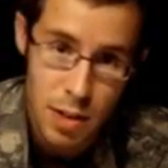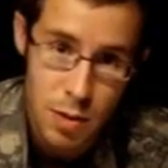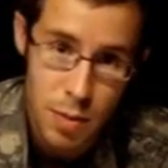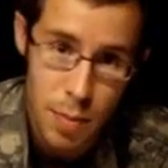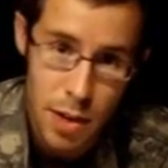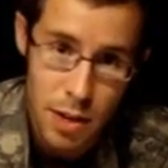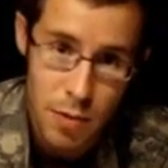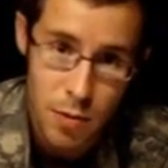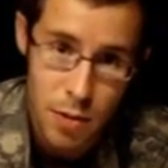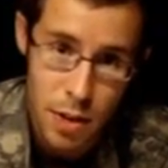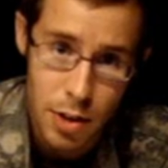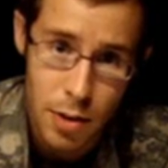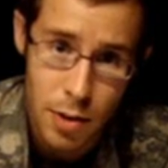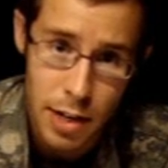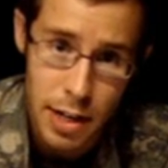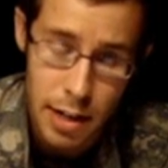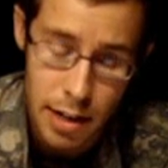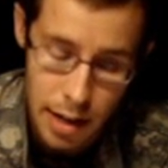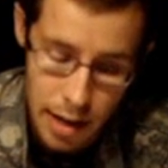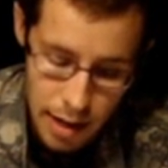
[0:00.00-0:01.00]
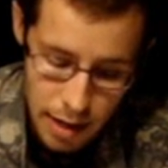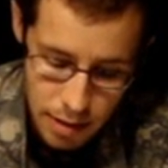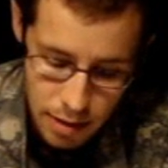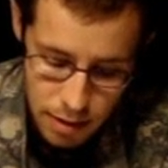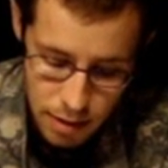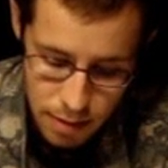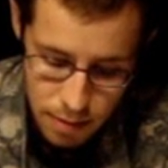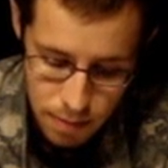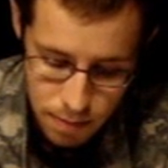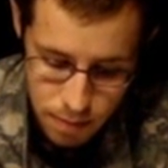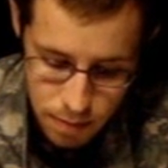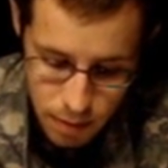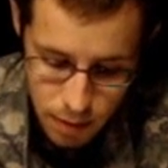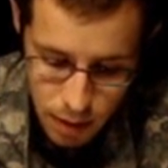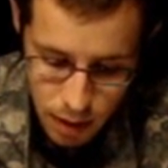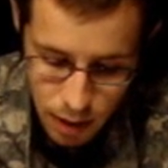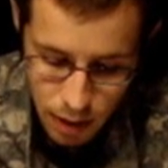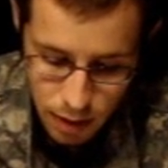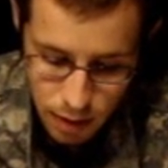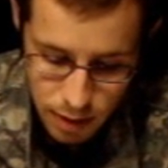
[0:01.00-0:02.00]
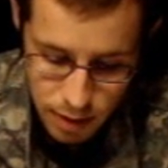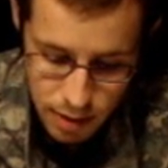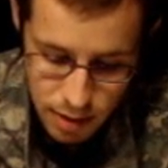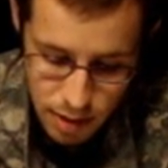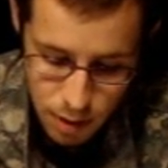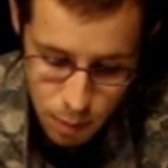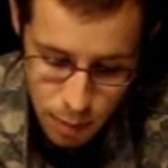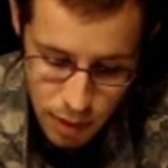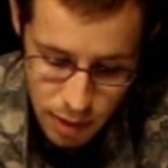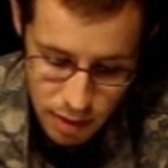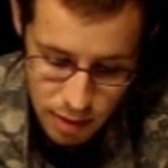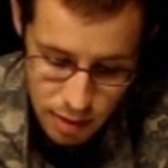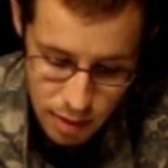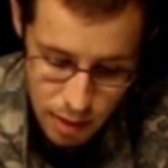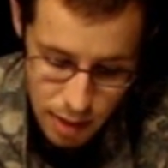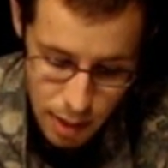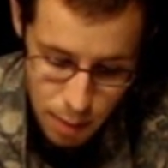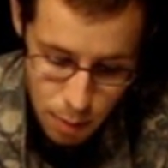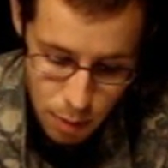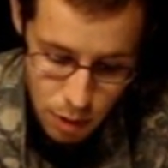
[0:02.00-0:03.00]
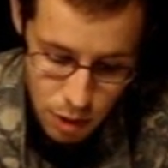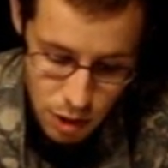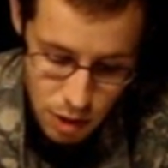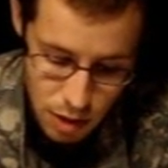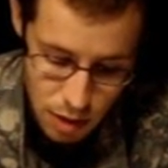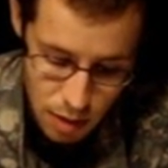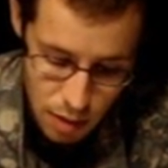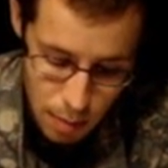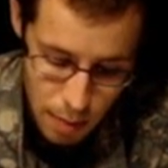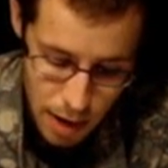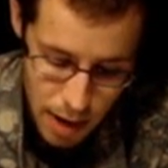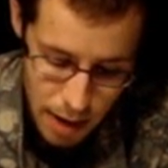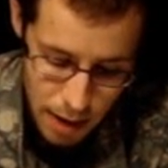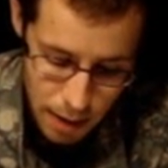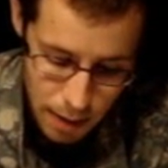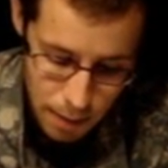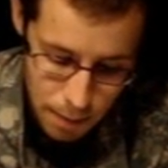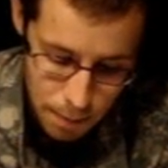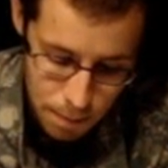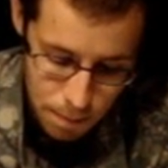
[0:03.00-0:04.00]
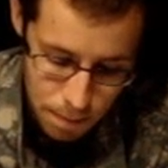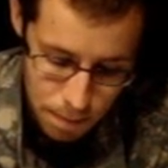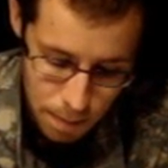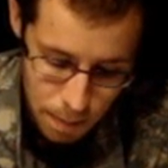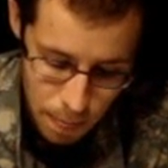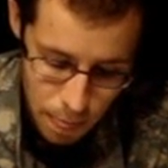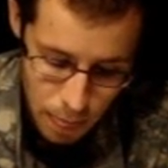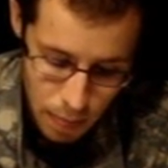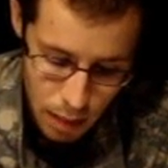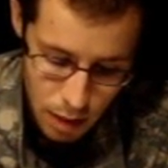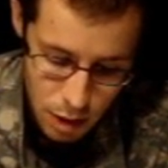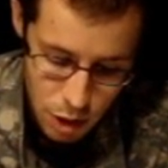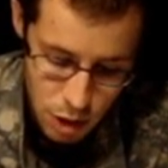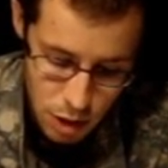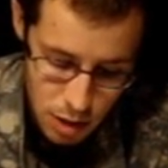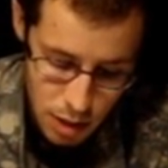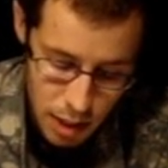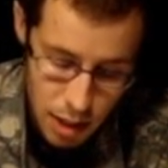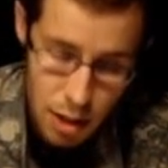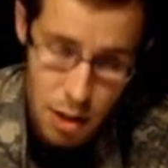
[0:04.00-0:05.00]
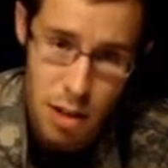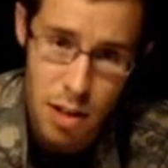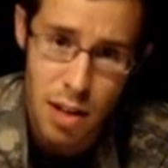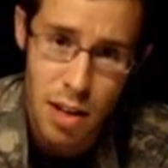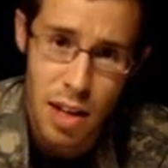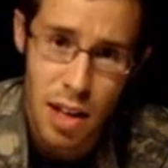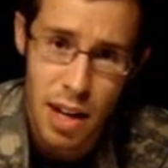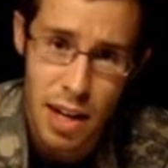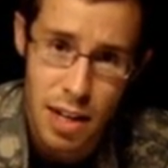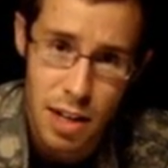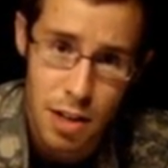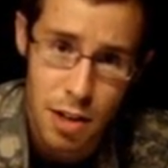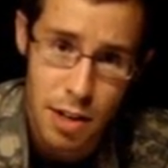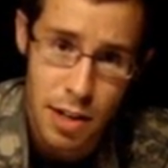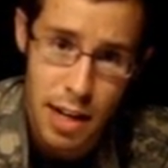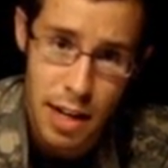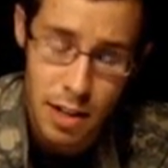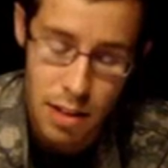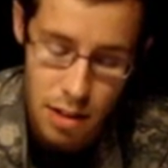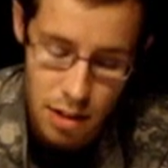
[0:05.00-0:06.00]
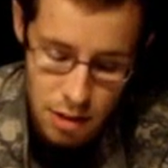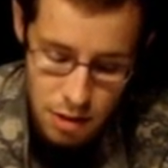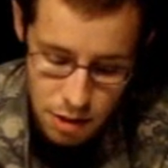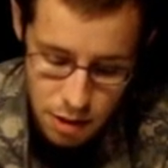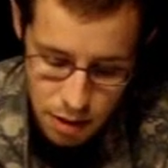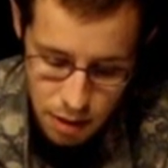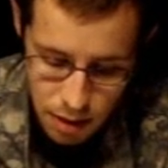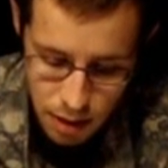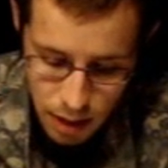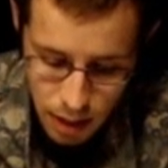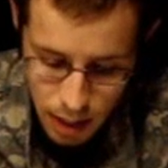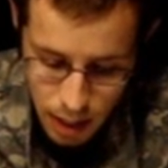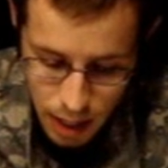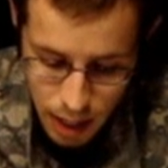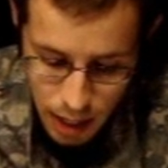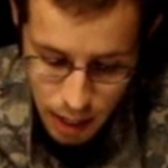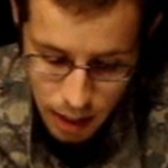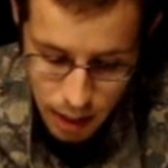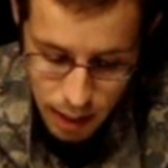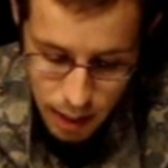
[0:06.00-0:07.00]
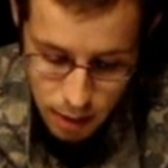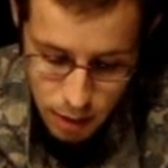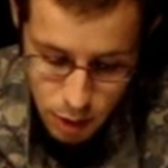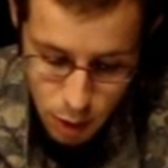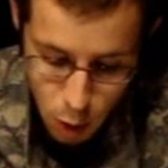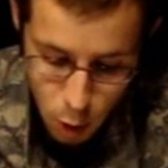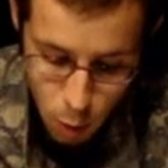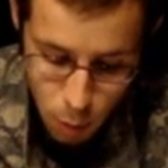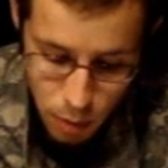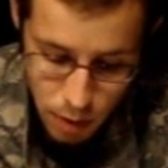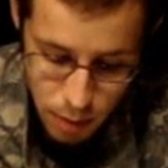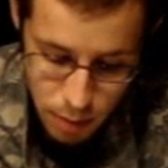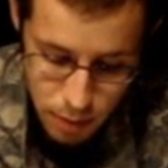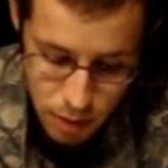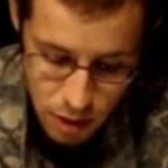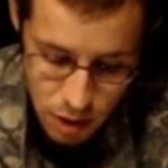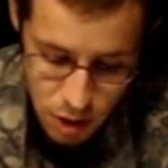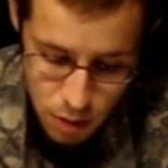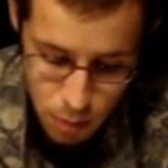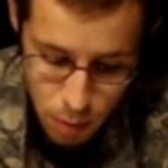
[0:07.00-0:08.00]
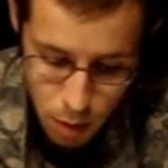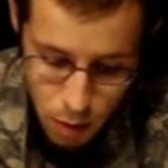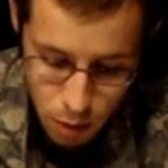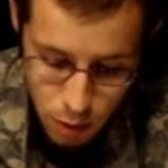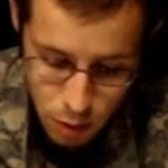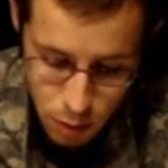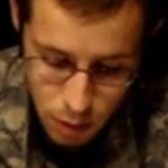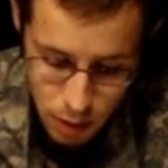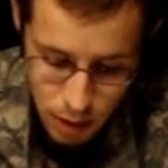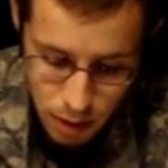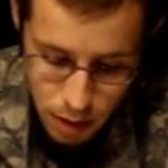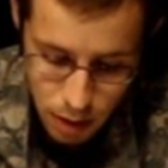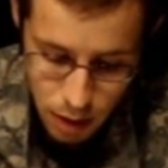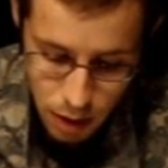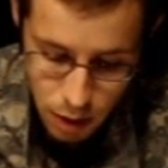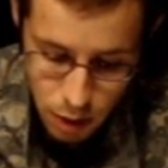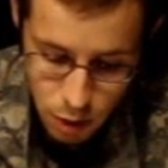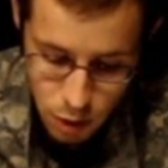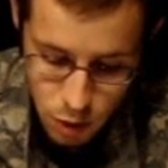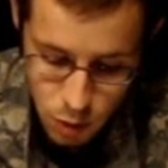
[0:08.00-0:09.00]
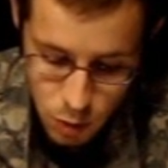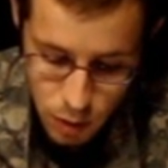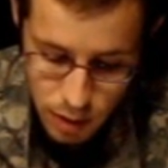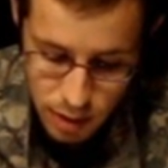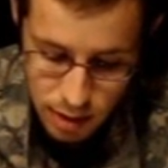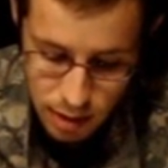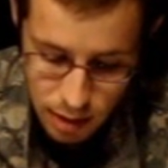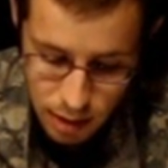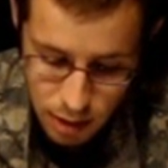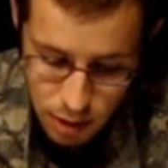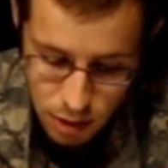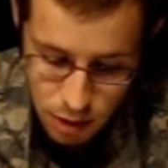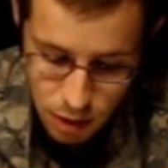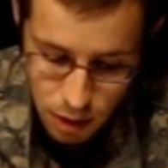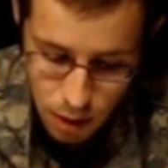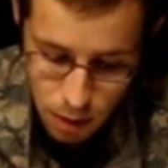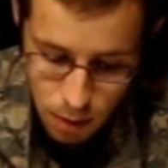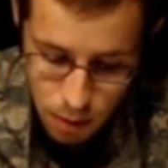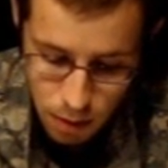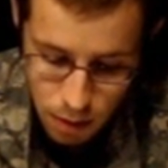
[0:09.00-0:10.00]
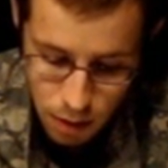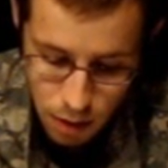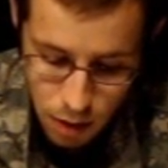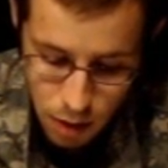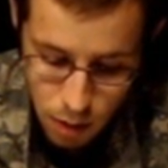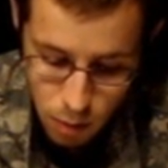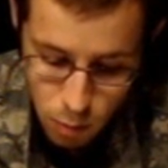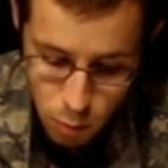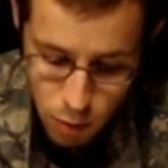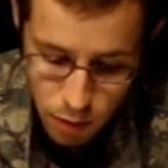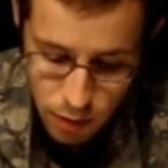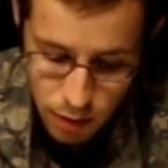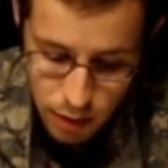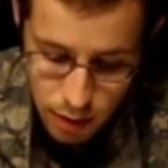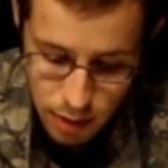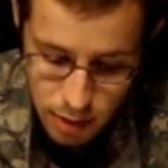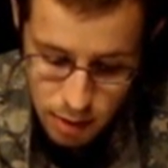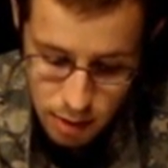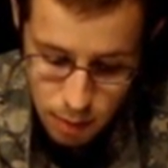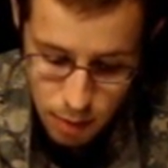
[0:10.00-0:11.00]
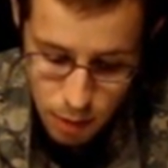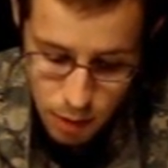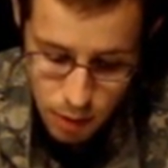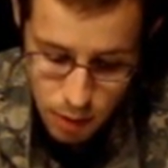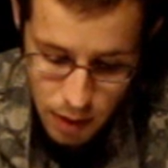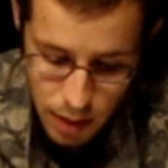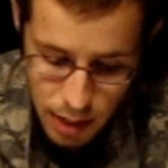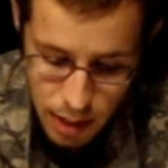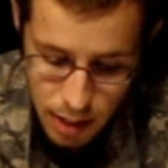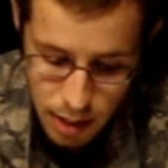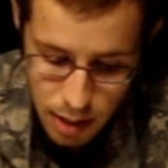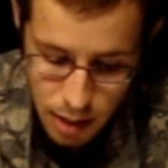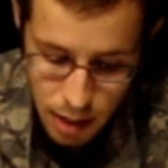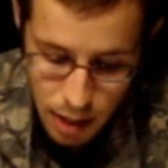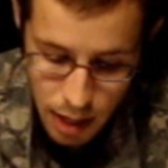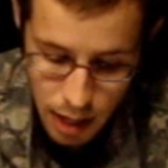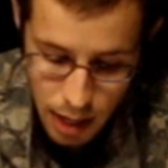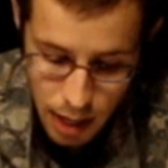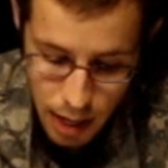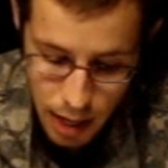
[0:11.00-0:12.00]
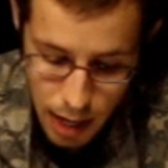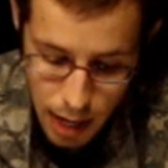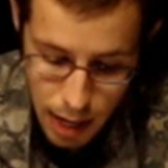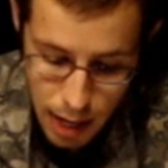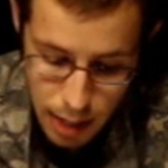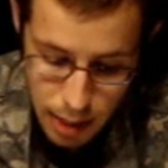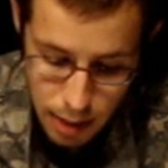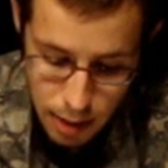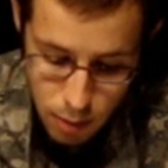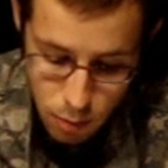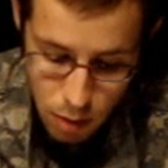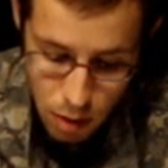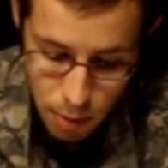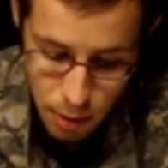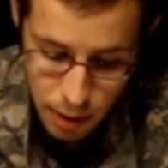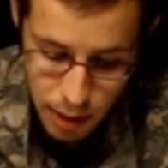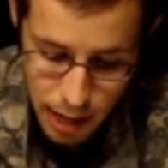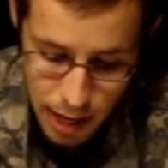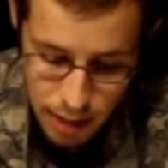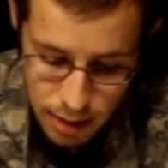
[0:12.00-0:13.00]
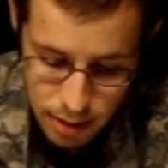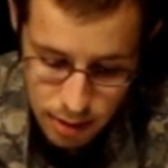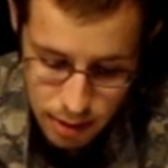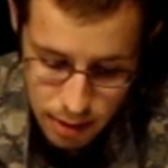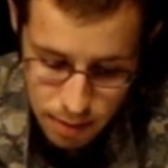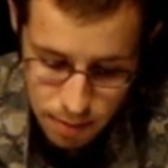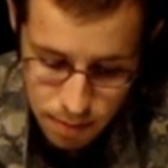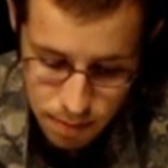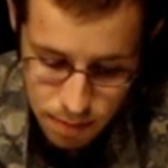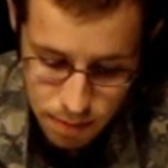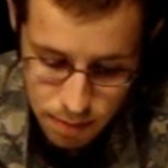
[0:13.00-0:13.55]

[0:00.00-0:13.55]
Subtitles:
it's meant for green gas. This is the piston that pushes on the back, just like a grenade launcher. Now, to open up this small unit, you twist like so, revealing some threading and a rubber gasket.